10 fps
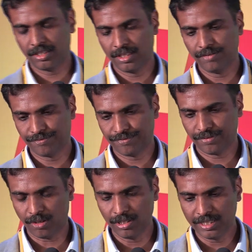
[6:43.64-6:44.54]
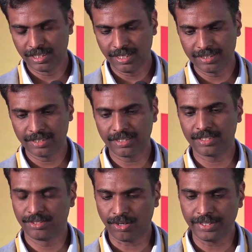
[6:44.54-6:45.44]
If all these releases
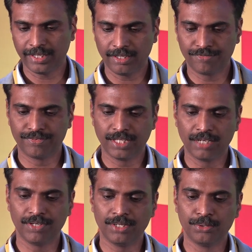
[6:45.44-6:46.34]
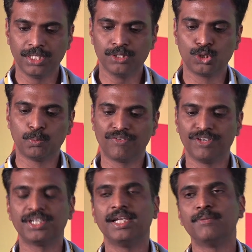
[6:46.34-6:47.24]
is not enough, then we do the
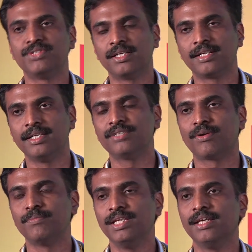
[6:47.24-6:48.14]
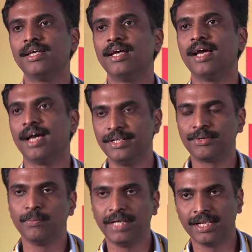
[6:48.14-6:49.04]
superficial MCL release from the
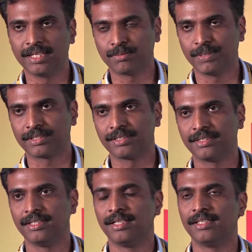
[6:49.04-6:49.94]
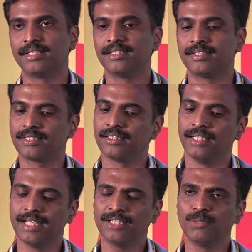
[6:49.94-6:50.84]
anteromedial aspect. That is,
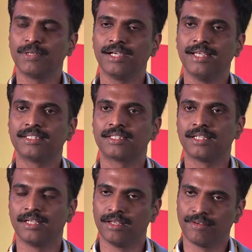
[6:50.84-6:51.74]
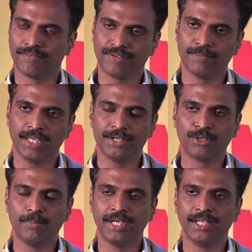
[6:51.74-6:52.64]
it has to be released from the
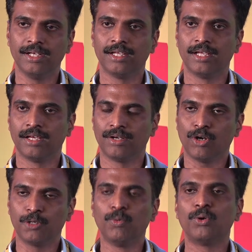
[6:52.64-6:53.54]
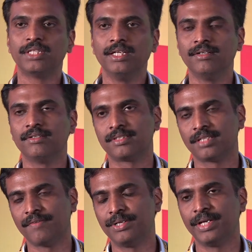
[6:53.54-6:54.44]
anteromedial not more than
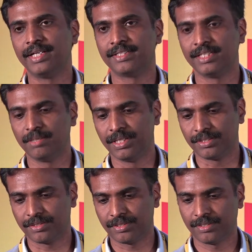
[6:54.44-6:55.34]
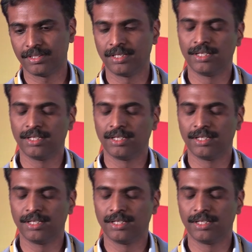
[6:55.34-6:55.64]
7 to 8 centimeters.